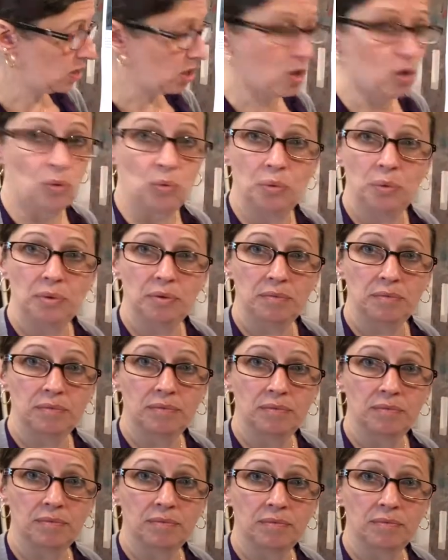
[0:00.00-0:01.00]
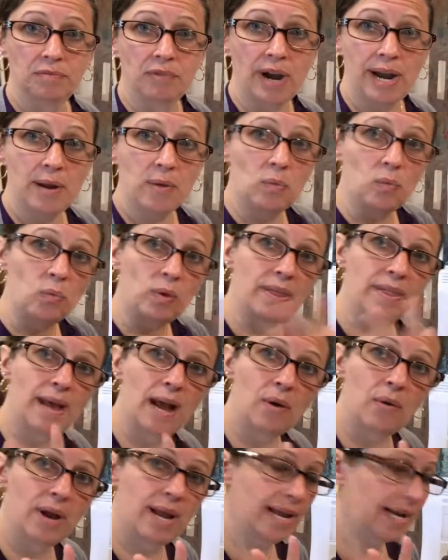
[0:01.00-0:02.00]
own, right,
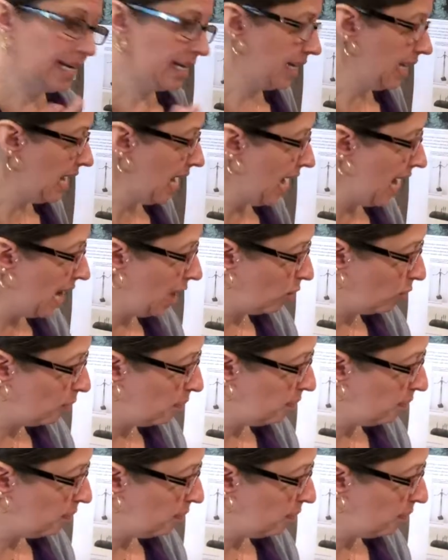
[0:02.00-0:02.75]
without any help.